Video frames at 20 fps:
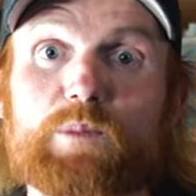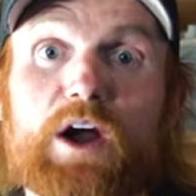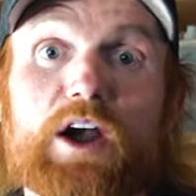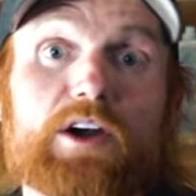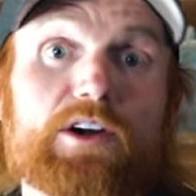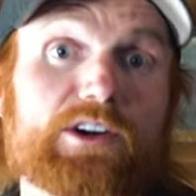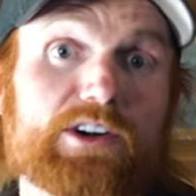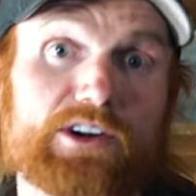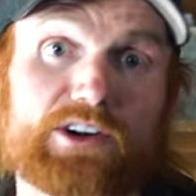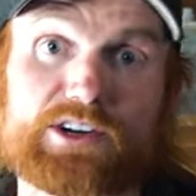
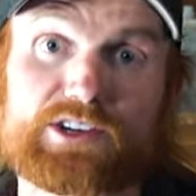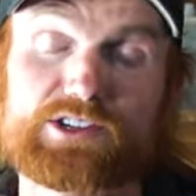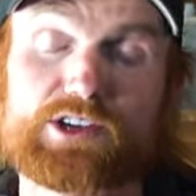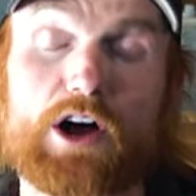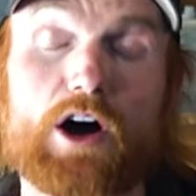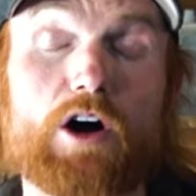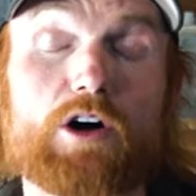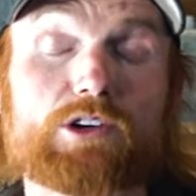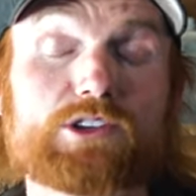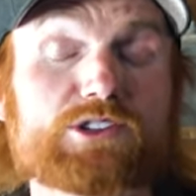partners,
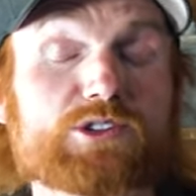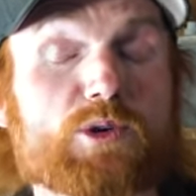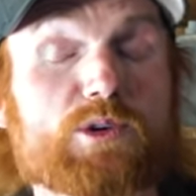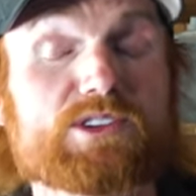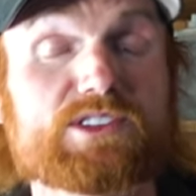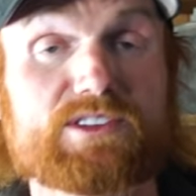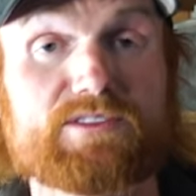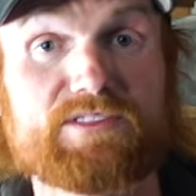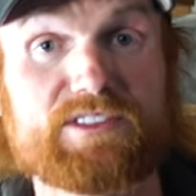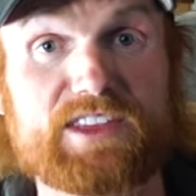all
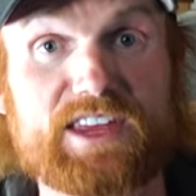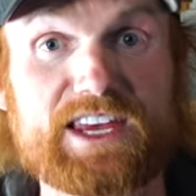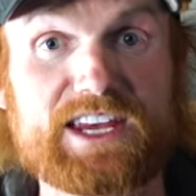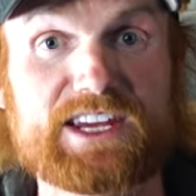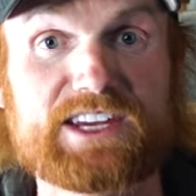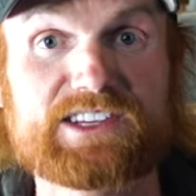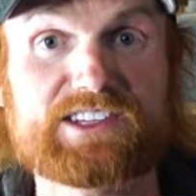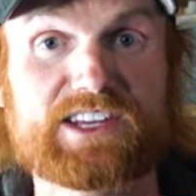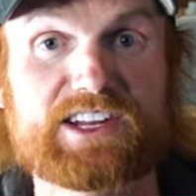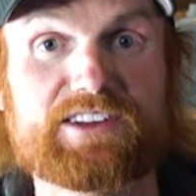sorts of
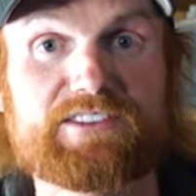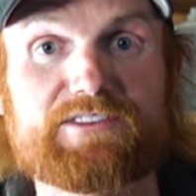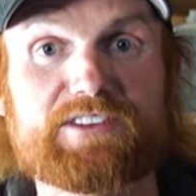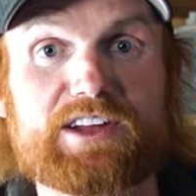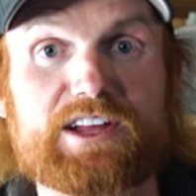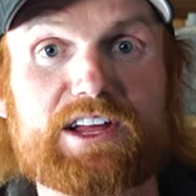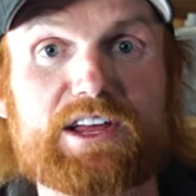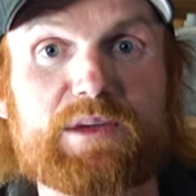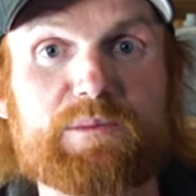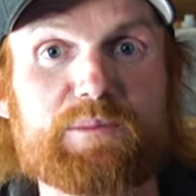things that have
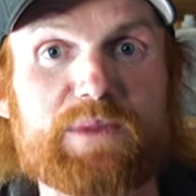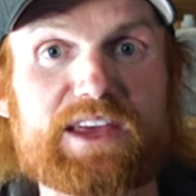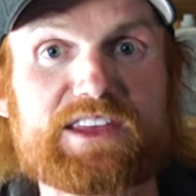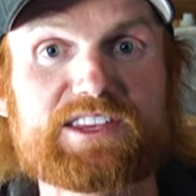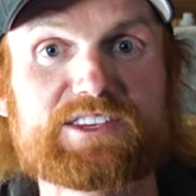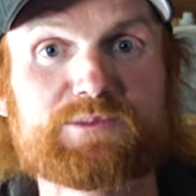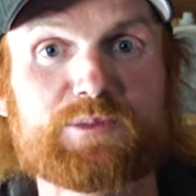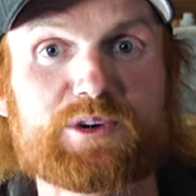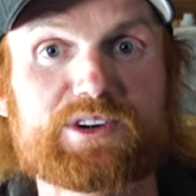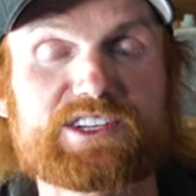made
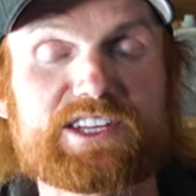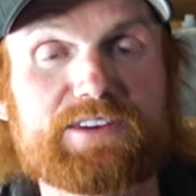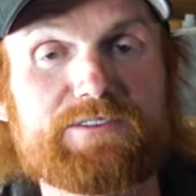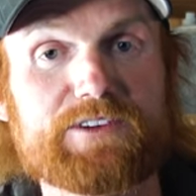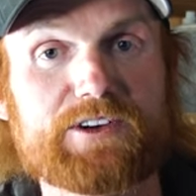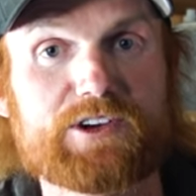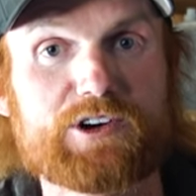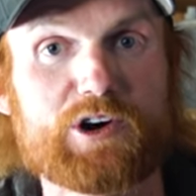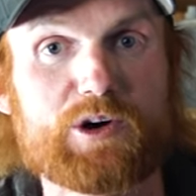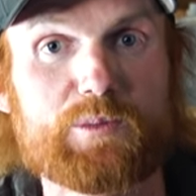this more
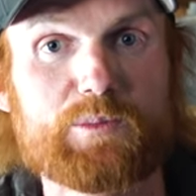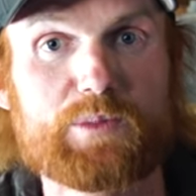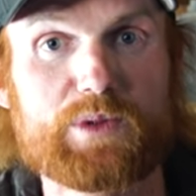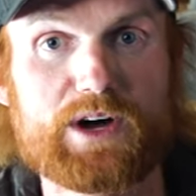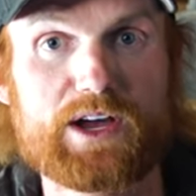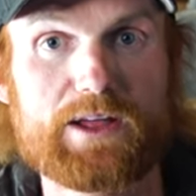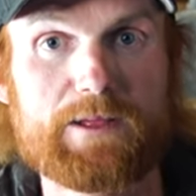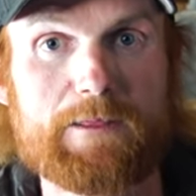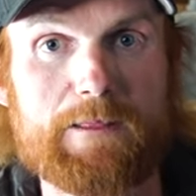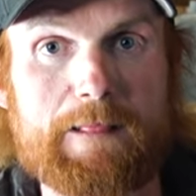difficult,
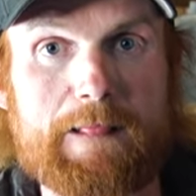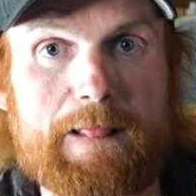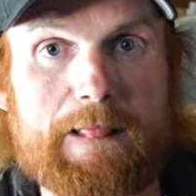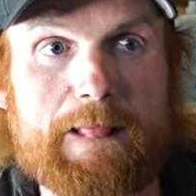but